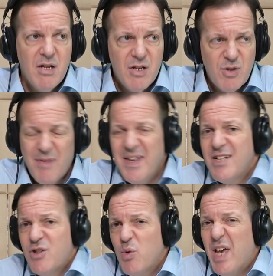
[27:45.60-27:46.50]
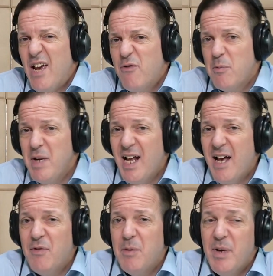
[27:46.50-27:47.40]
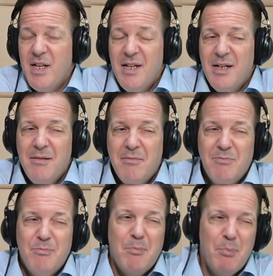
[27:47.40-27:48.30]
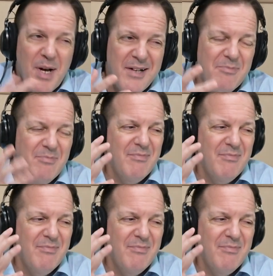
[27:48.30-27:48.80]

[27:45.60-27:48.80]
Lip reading: So I think it's okay for me to have an opinion, but,